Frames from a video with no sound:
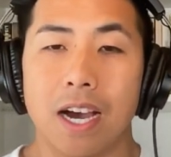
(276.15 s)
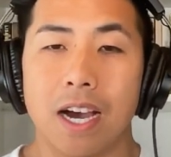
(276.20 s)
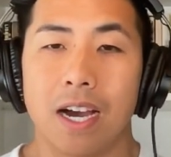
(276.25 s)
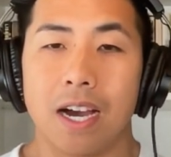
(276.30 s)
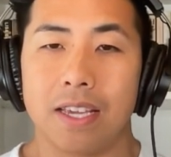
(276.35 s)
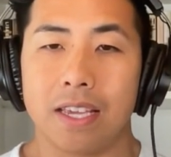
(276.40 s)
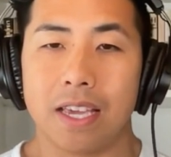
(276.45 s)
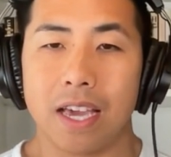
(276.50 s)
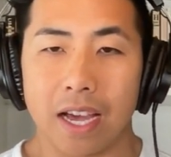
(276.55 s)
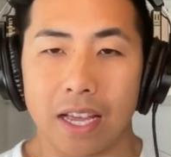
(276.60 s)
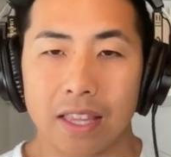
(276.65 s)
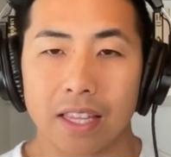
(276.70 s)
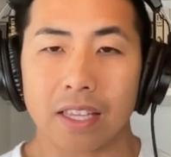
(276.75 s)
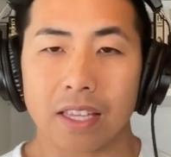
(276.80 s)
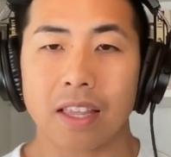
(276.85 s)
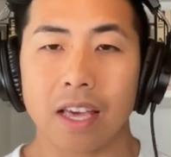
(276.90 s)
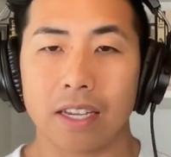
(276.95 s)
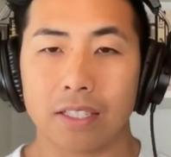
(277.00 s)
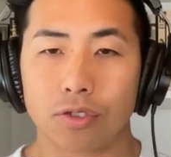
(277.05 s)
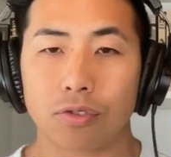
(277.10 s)
uh, yeah, I
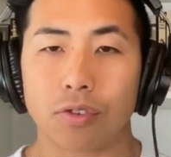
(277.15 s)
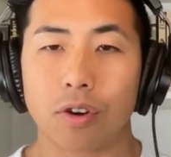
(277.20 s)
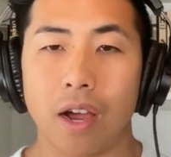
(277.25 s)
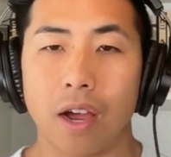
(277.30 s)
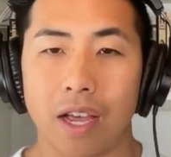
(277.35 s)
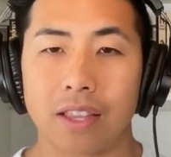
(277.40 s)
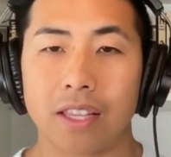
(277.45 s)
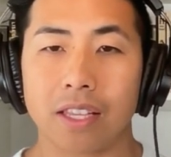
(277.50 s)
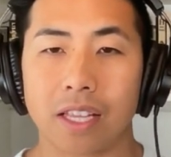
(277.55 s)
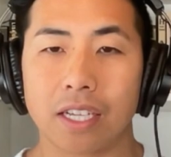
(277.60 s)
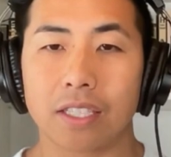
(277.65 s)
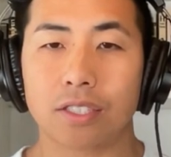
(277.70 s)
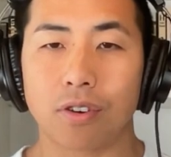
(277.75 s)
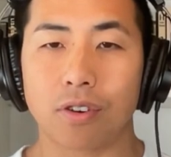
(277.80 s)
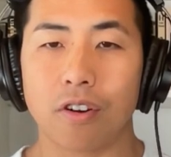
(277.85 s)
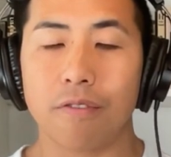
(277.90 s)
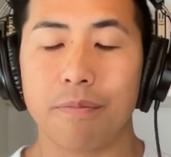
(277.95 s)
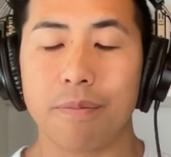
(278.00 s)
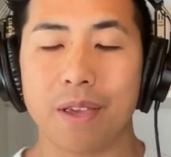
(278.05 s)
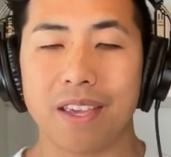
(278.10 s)
think that I think that
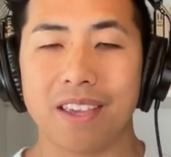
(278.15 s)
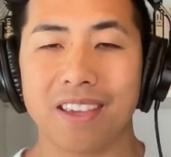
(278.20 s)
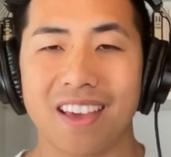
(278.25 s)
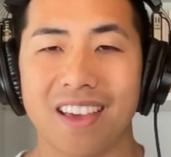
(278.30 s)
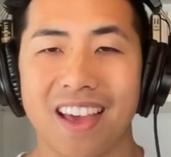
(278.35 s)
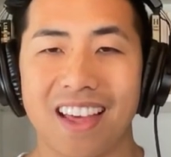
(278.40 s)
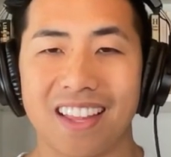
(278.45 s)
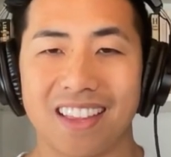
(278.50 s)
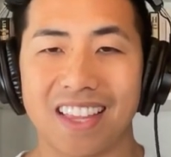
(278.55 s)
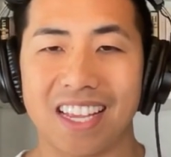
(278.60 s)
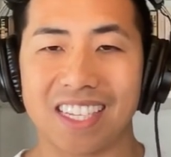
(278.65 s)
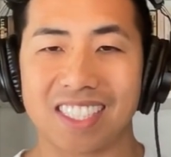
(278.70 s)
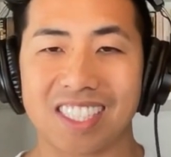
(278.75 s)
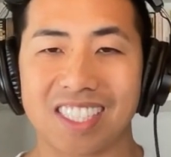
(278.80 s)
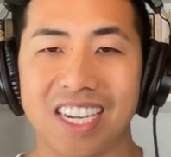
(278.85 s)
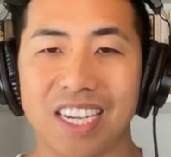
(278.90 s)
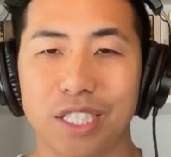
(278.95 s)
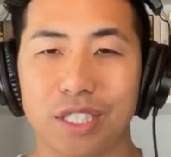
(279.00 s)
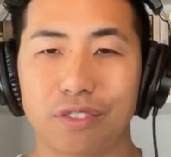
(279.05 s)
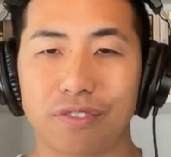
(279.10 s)
drove me at that
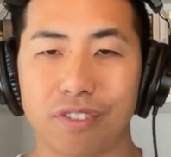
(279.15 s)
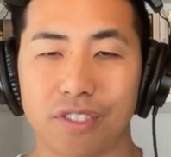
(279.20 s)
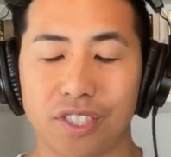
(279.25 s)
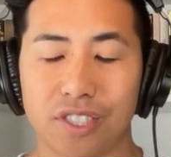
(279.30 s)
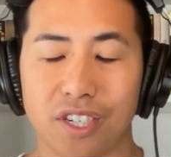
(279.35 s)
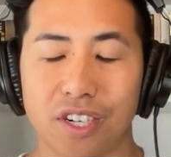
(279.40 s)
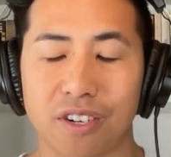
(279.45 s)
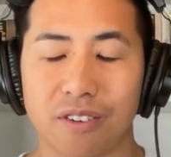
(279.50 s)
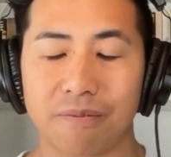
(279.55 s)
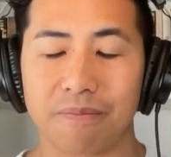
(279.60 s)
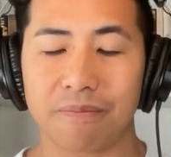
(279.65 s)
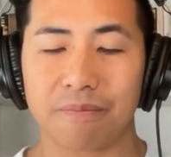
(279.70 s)
stage for sure.